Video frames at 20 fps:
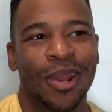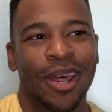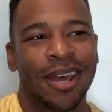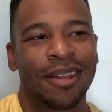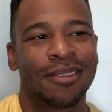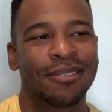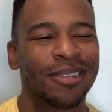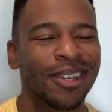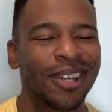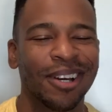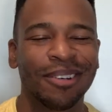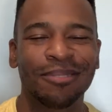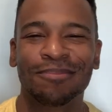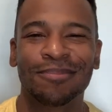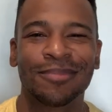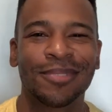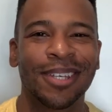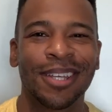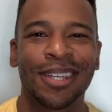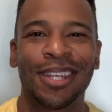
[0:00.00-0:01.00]
that, you know,
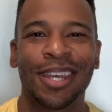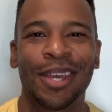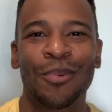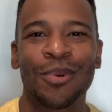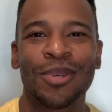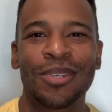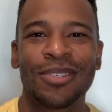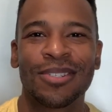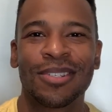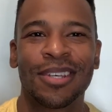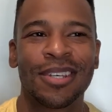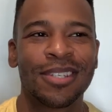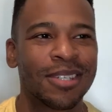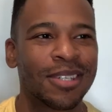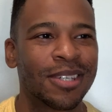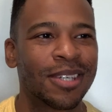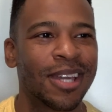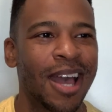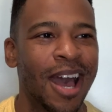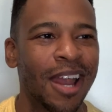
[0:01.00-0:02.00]
it, it was, it's
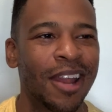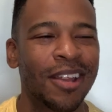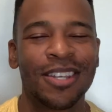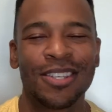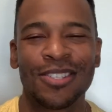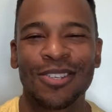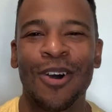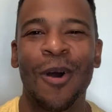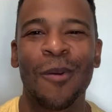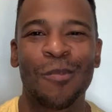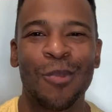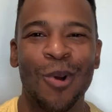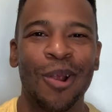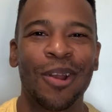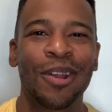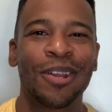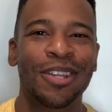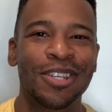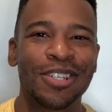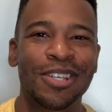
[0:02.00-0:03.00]
kind of just all
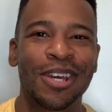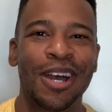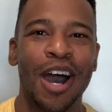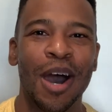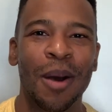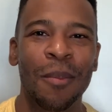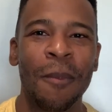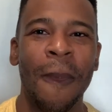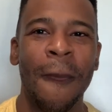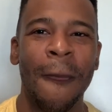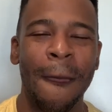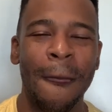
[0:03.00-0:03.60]
part of the job.